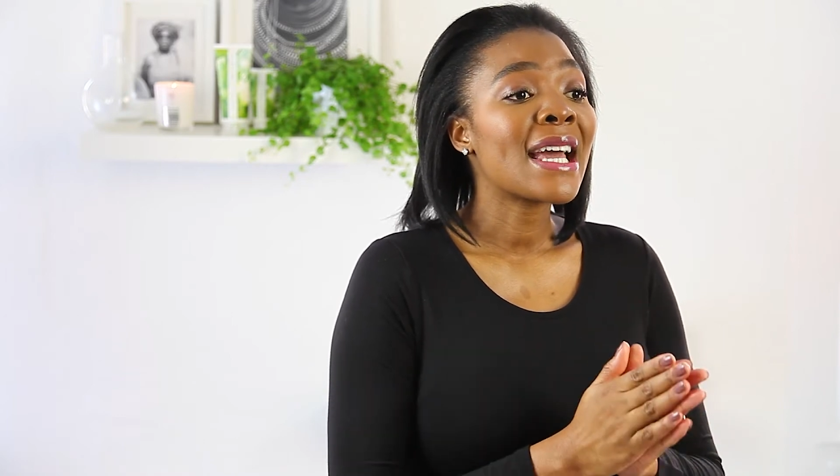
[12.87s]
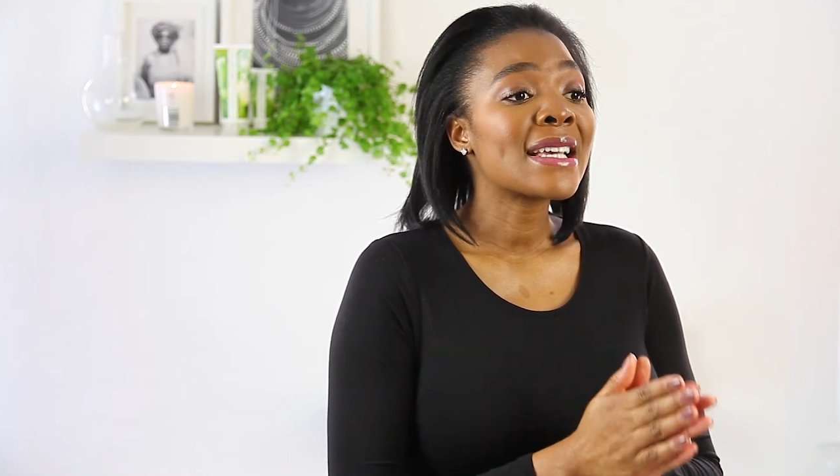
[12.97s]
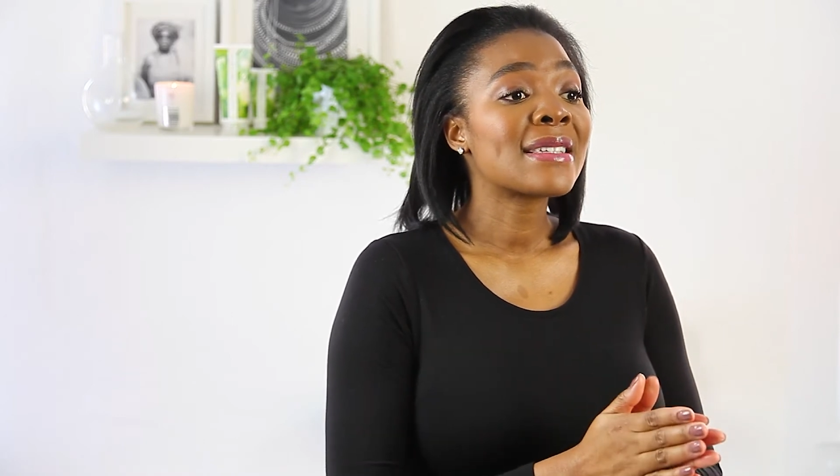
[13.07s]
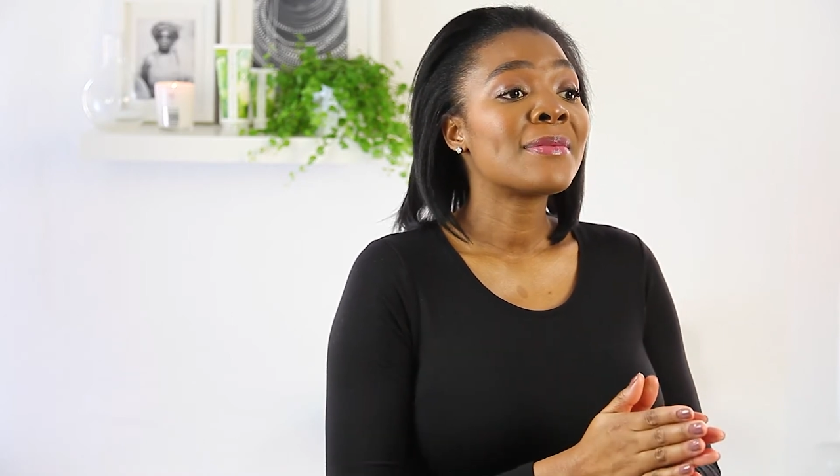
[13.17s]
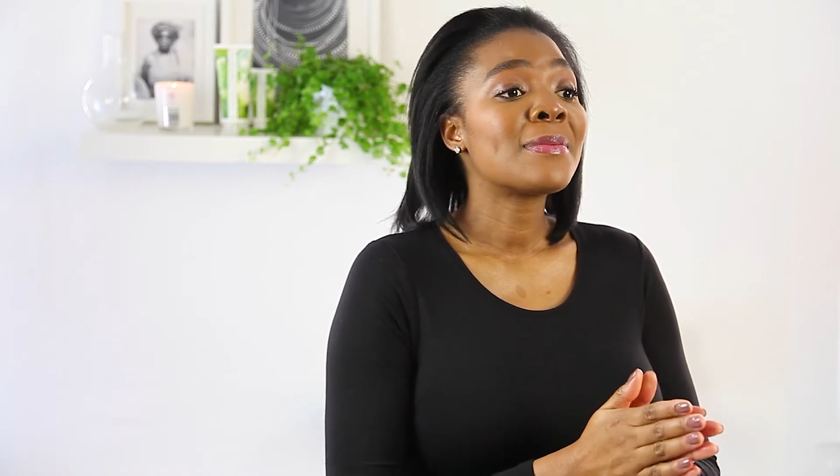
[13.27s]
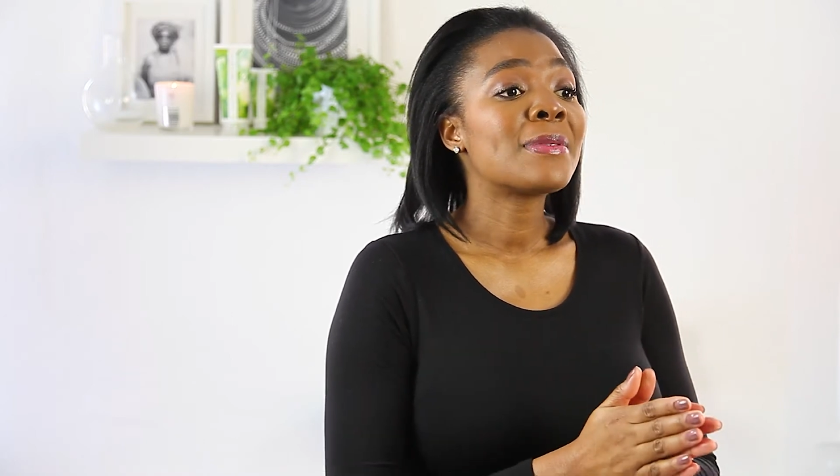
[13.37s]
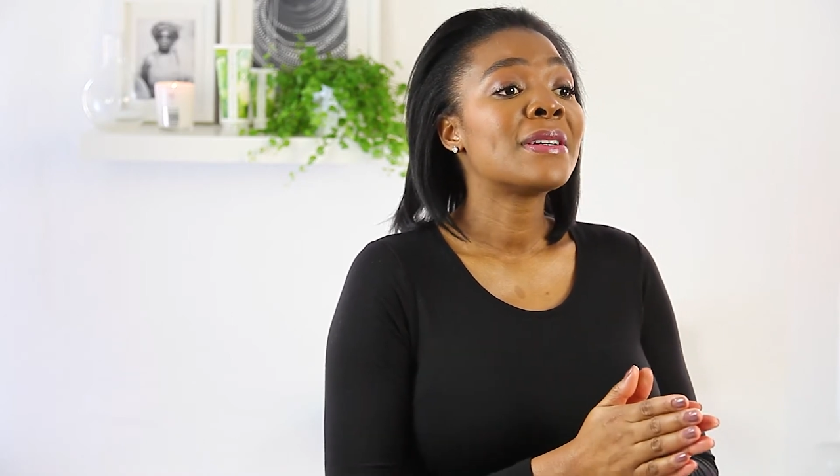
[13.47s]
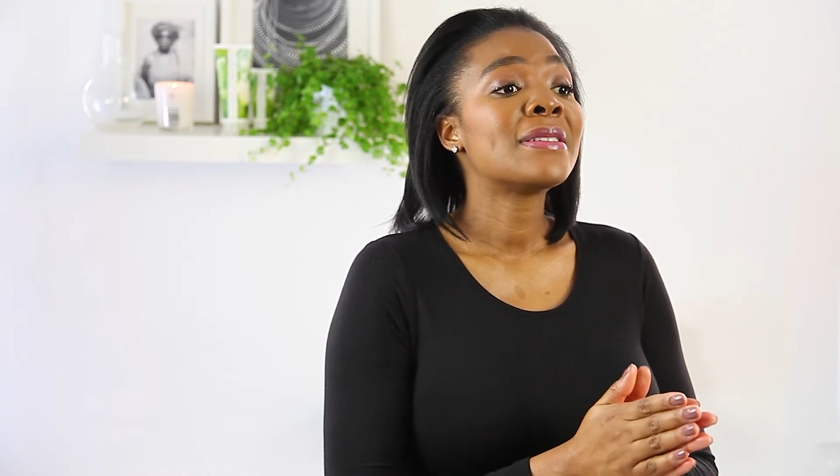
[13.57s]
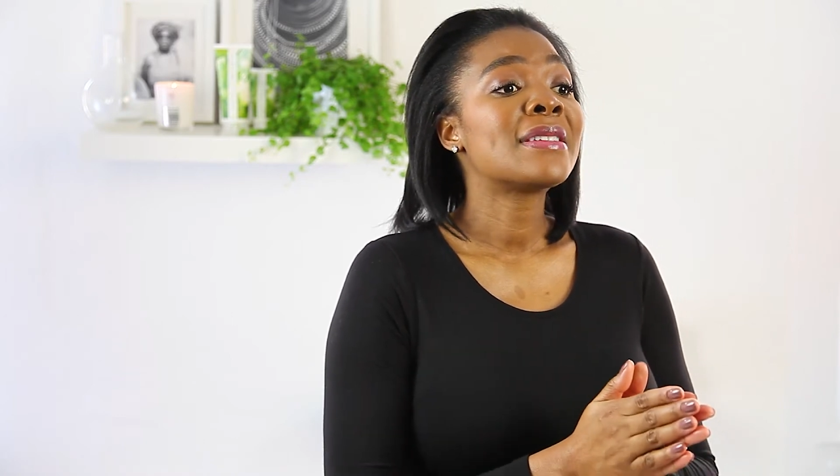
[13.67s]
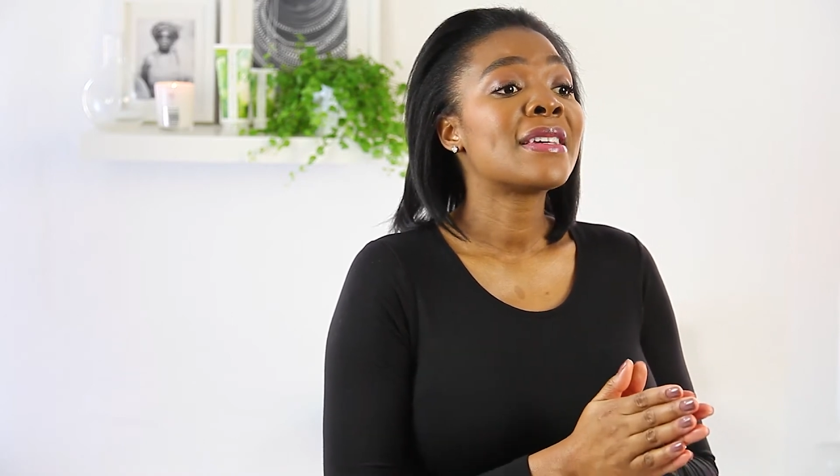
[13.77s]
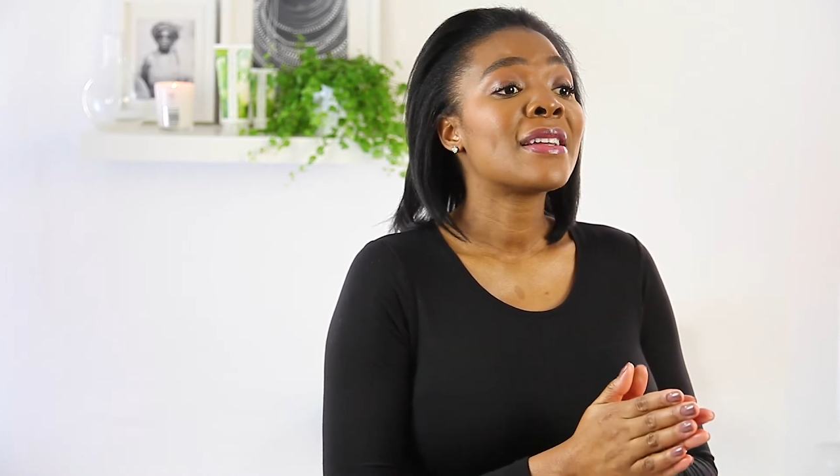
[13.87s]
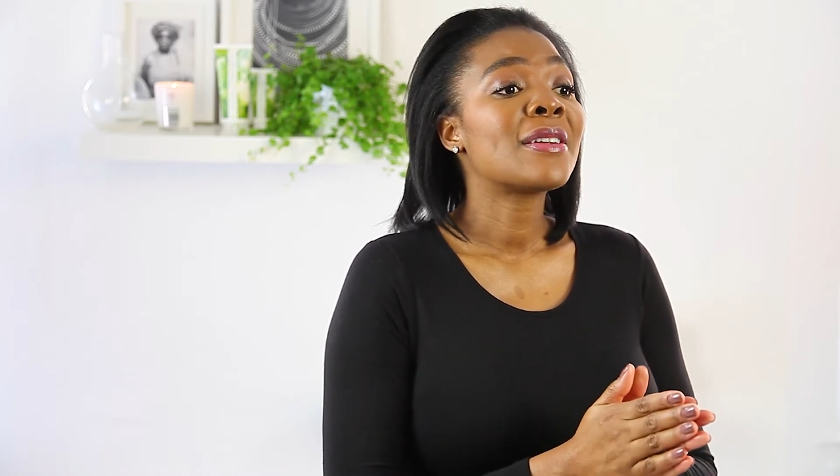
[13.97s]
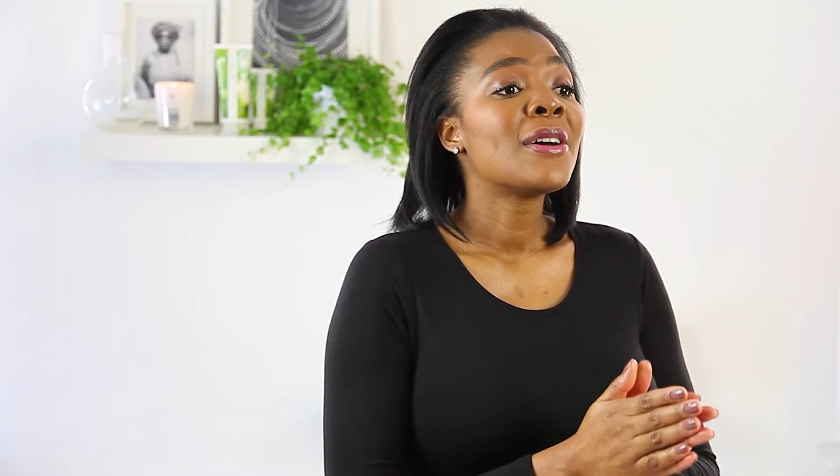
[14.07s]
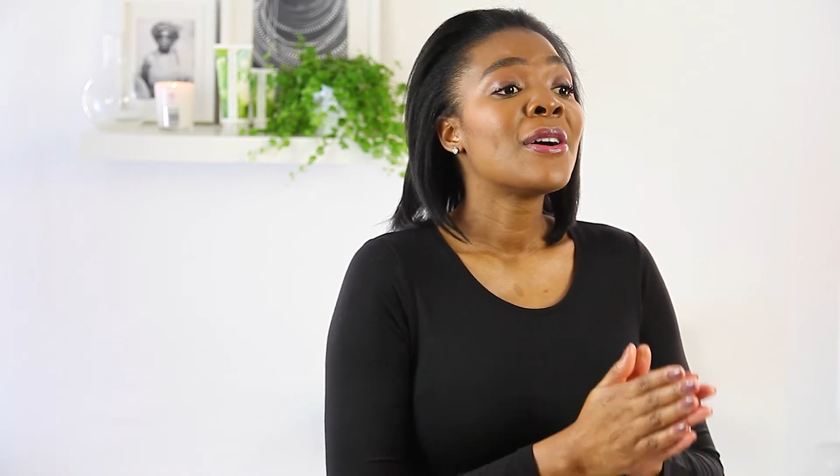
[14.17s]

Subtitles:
eczema-prone skin,